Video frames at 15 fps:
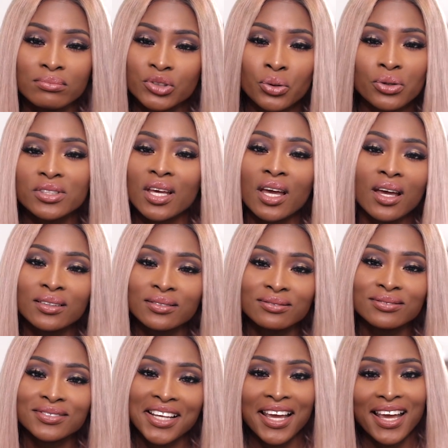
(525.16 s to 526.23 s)
user.
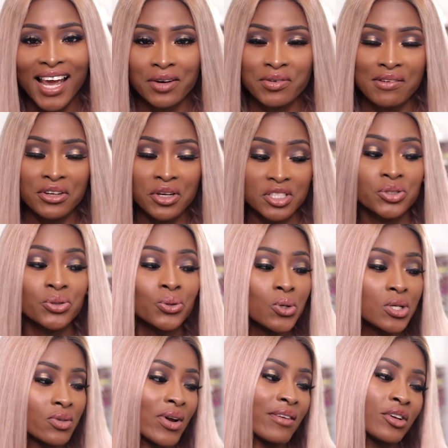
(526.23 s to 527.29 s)
I'd rather use
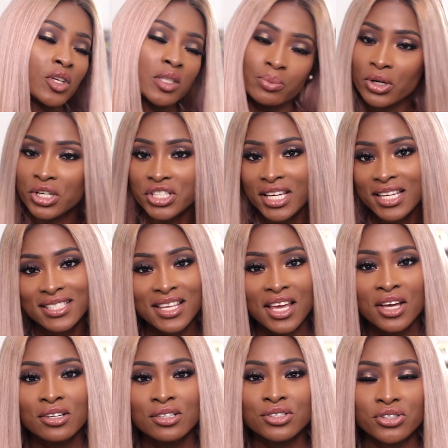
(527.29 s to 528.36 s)
tools, I'd rather use brushes.
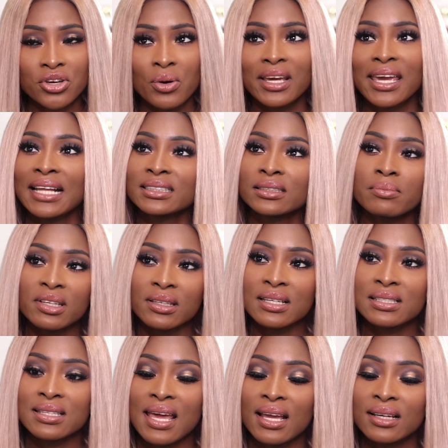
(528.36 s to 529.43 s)
So again, something
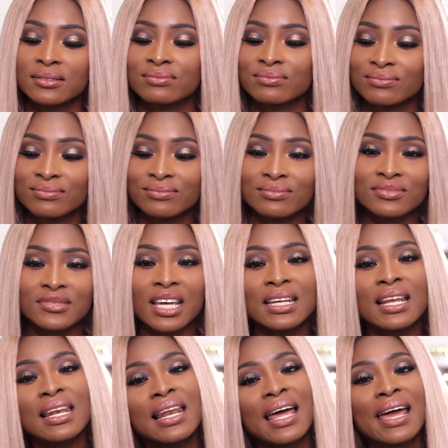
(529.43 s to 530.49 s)
that's like
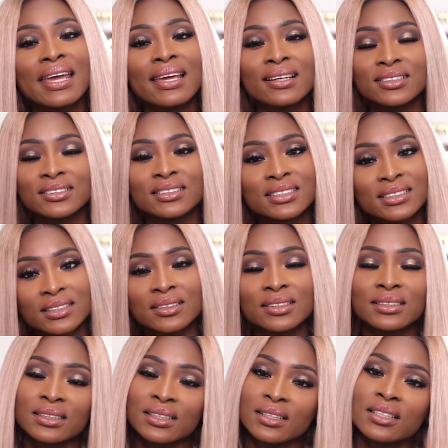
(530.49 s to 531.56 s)
kind of light, just gonna
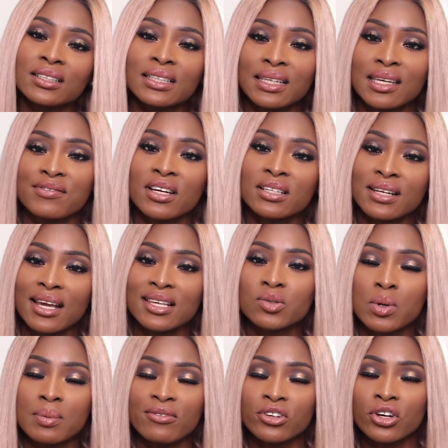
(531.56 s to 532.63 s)
give it a nice
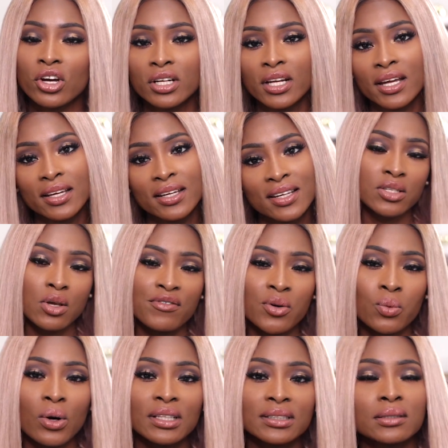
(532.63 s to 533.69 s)
sweep of colour. So if
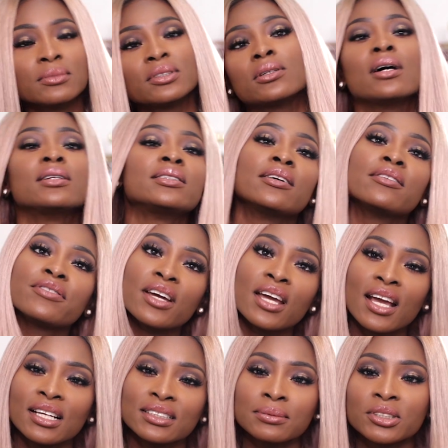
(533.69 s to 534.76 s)
you want some sort of
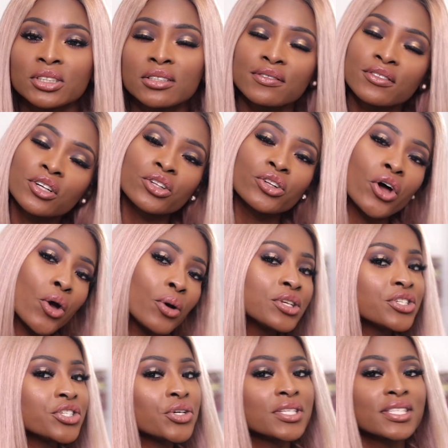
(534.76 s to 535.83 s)
some sort of glow
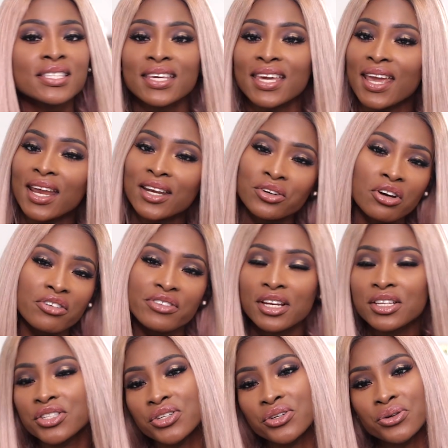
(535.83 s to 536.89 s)
to your skin,
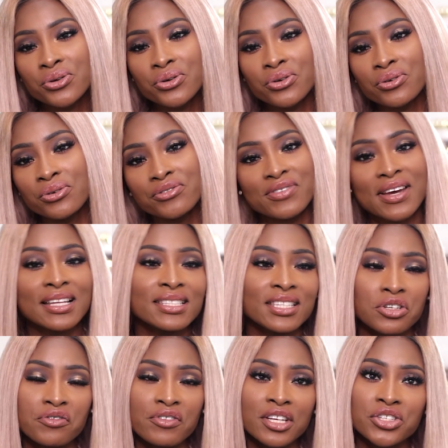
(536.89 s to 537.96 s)
nothing too fancy,
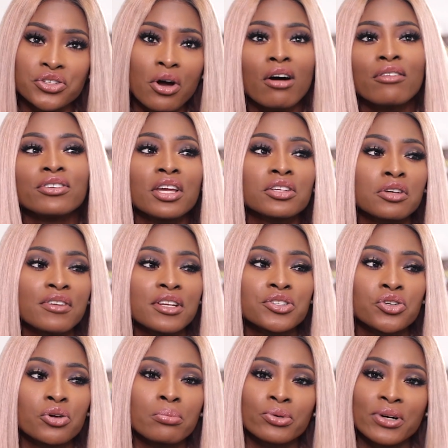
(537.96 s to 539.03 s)
nothing too obvious, nothing
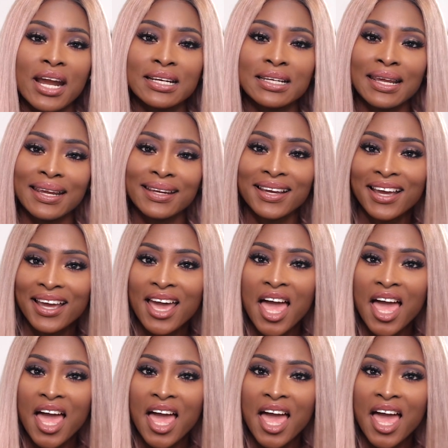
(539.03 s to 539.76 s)
too brightening,